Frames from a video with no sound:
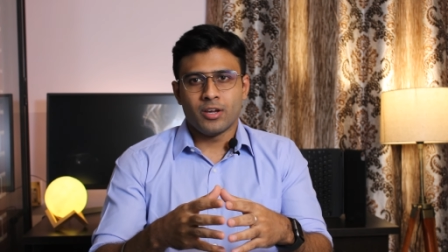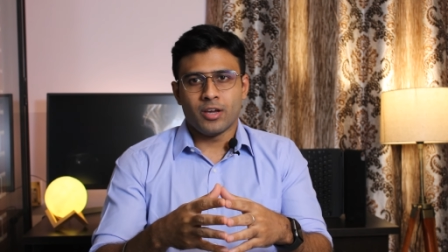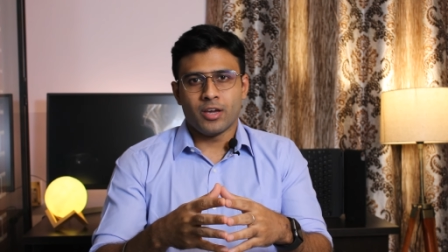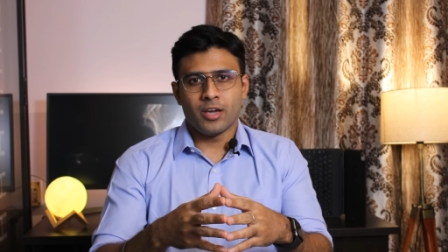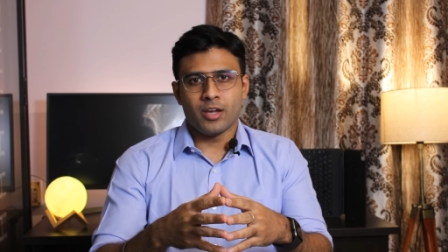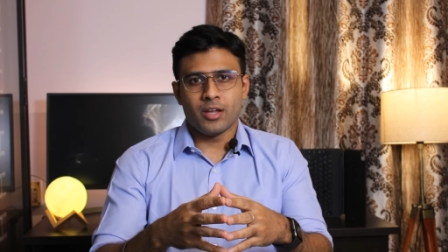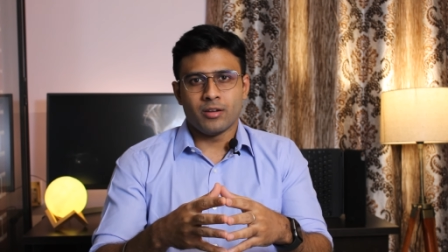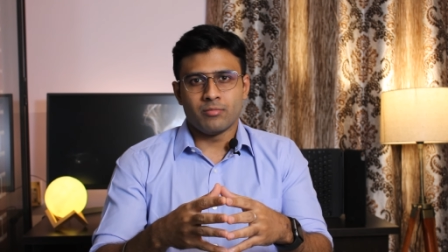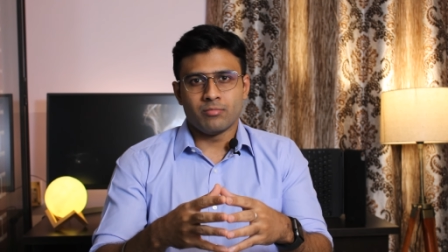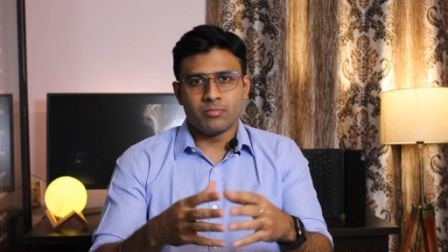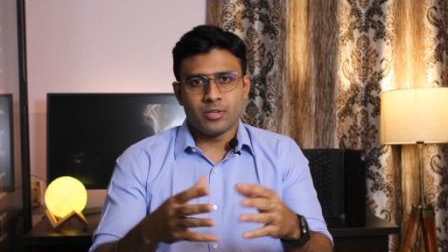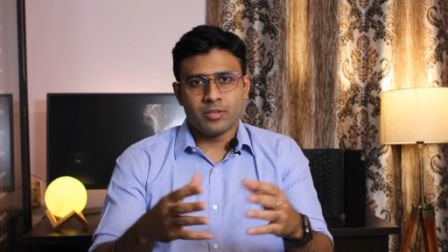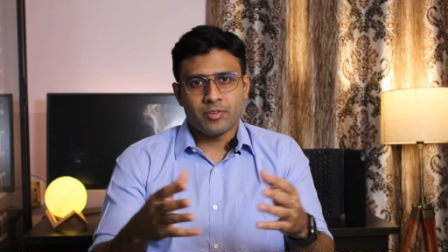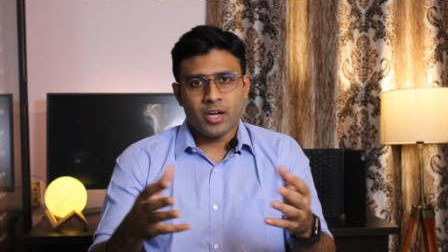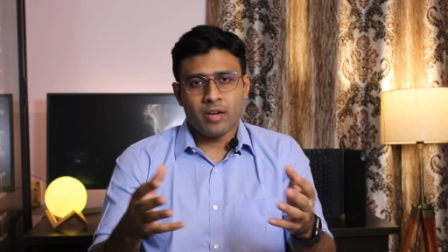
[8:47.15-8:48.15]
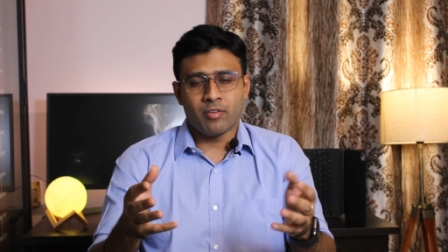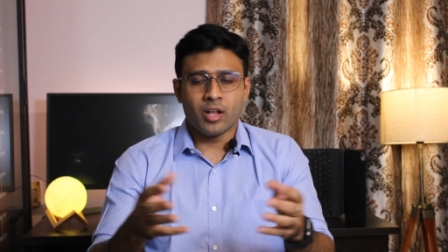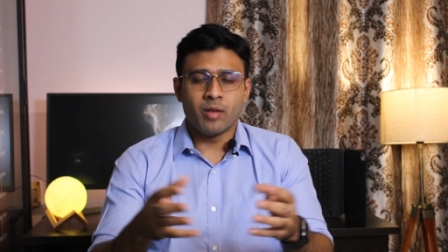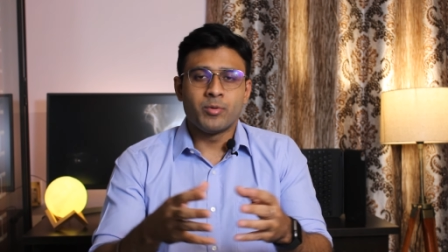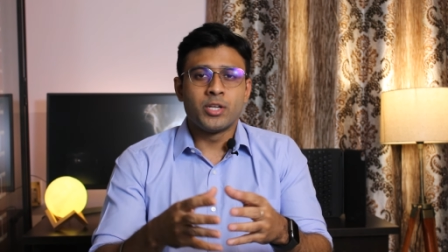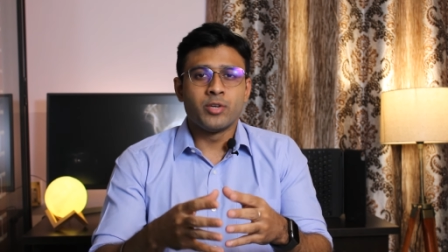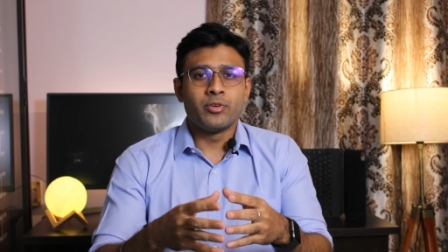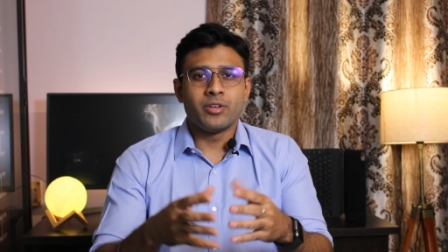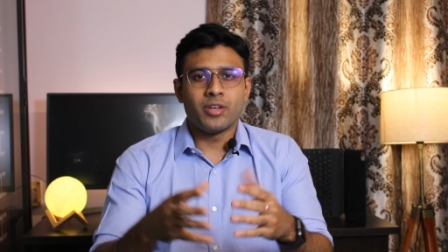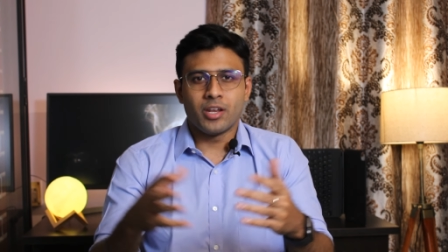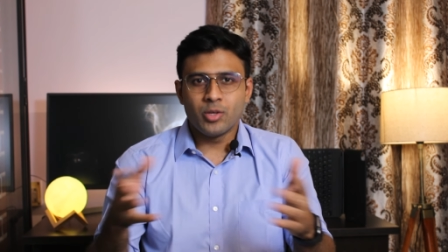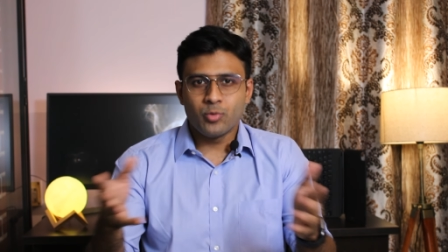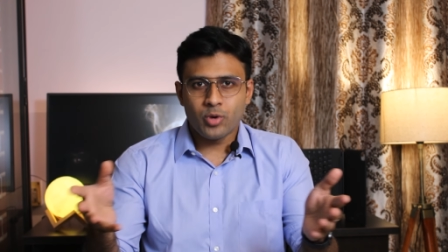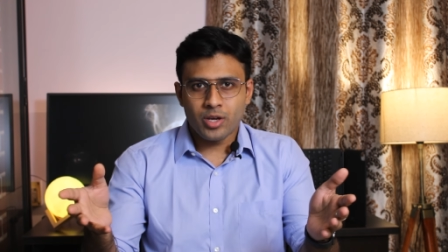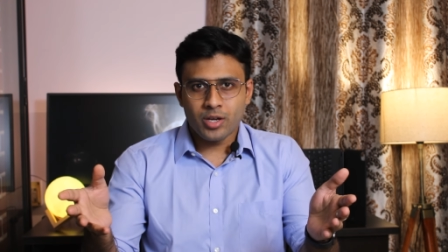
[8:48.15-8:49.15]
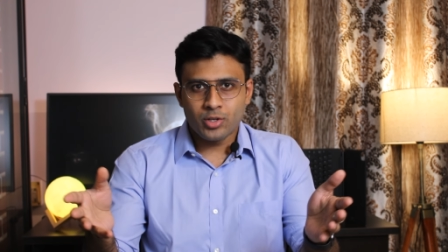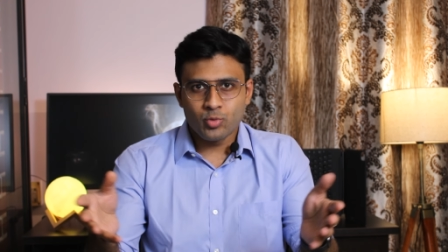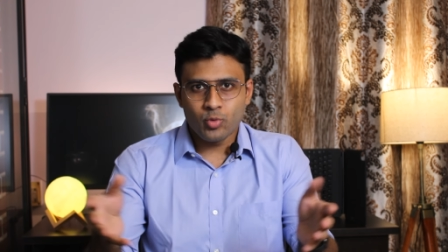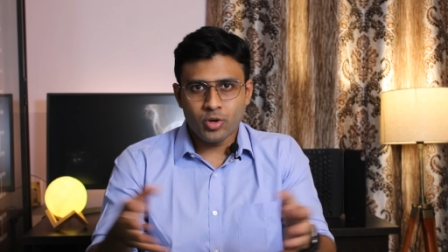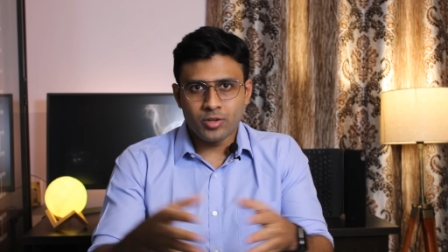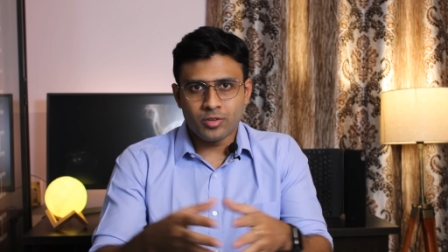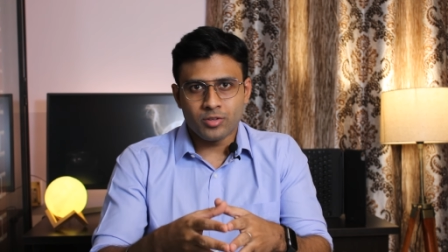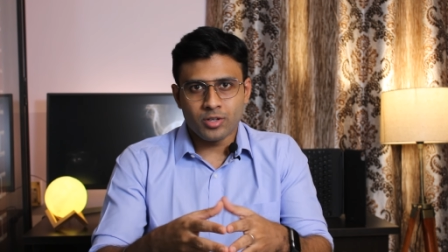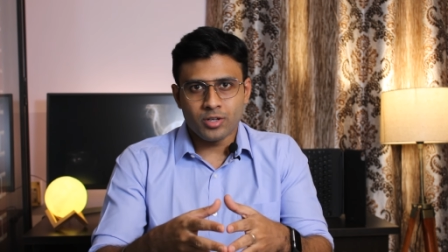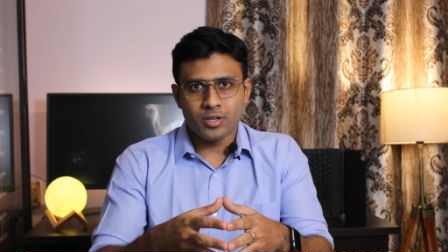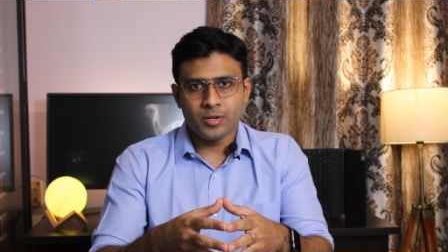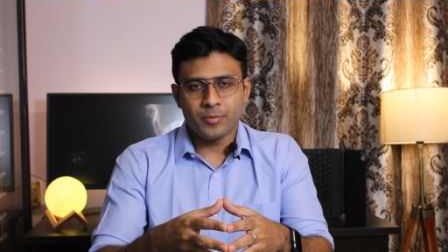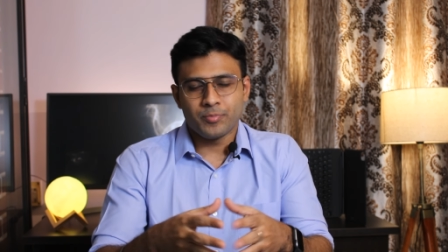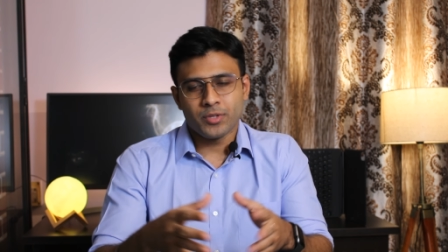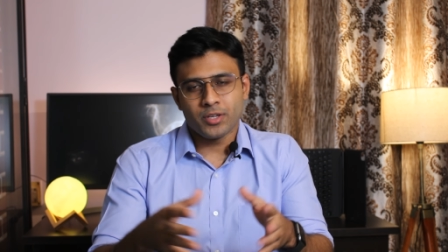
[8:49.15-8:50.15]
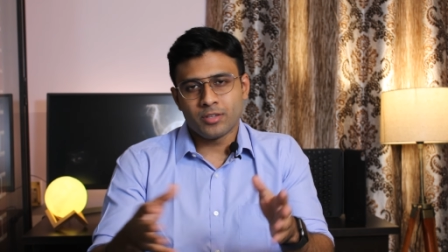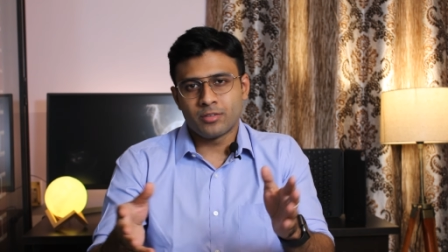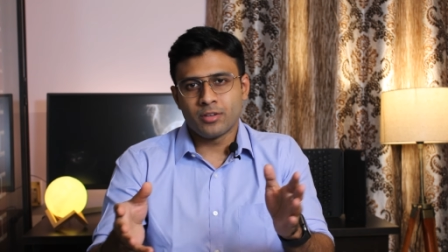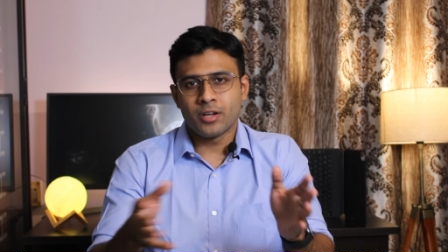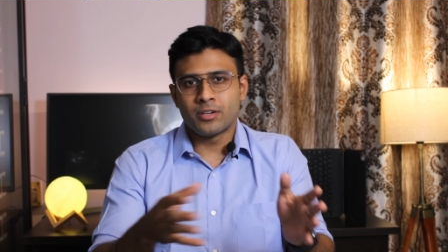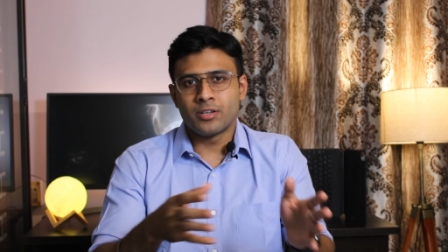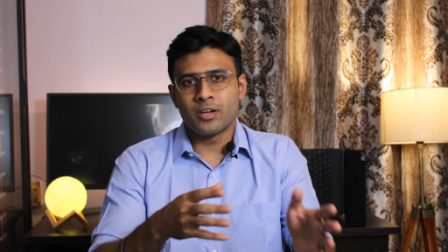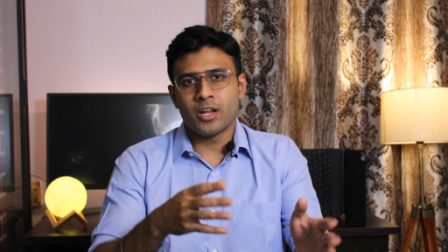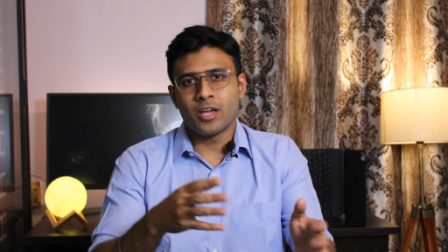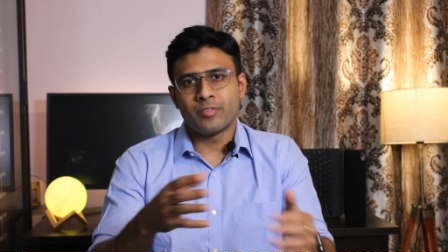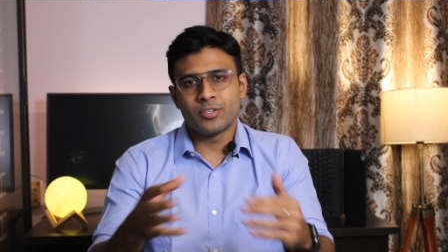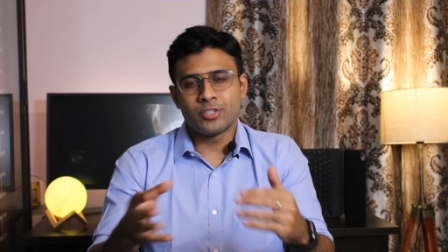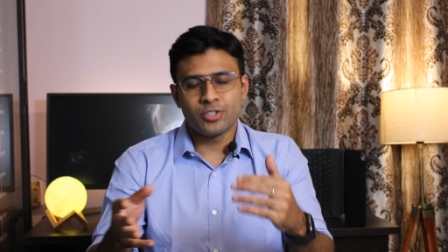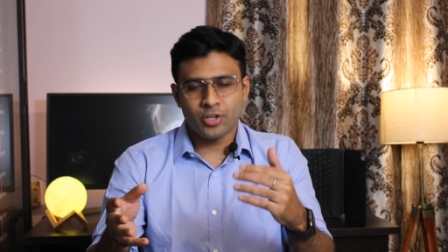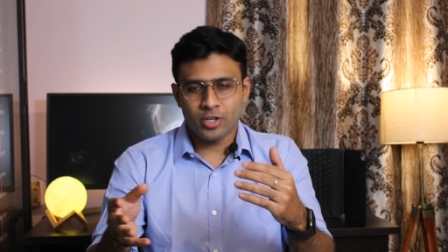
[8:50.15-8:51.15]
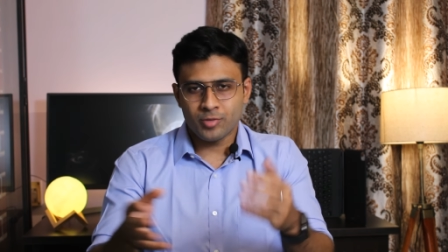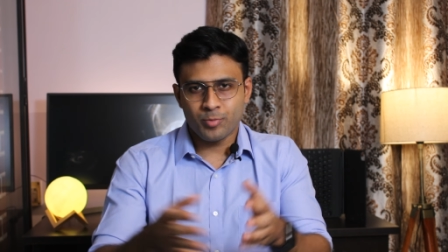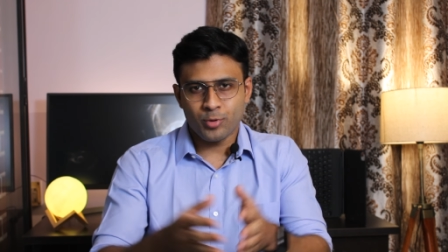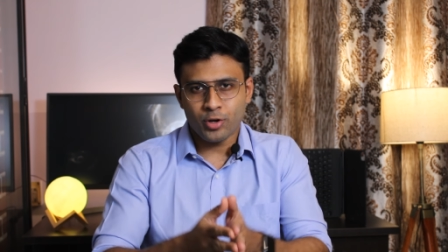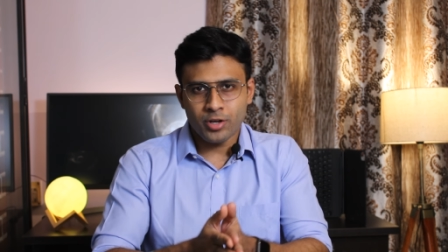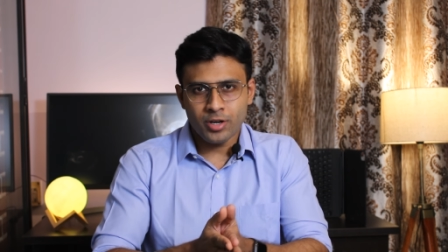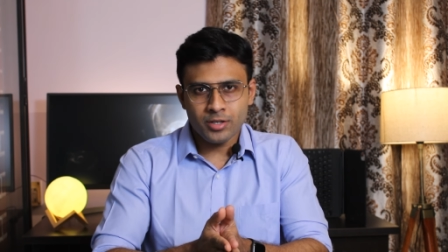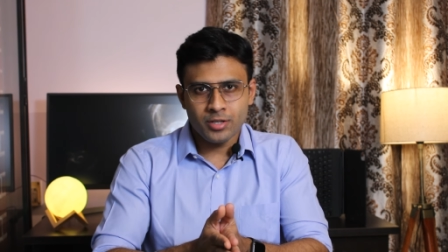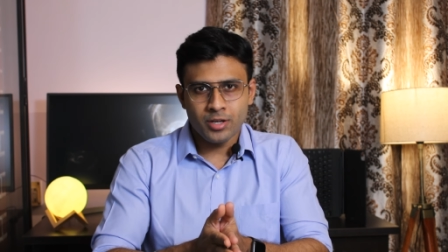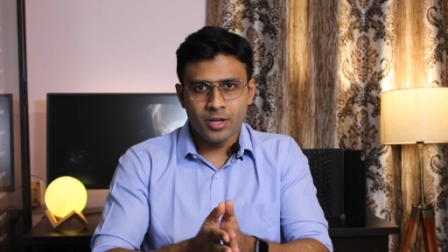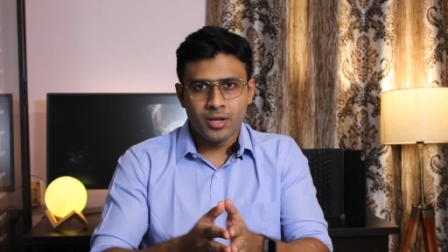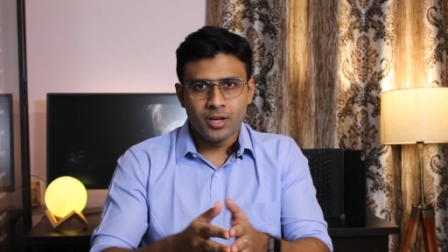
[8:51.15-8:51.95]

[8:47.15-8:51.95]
and if I have helped you in any way towards uh, selecting a life insurance product,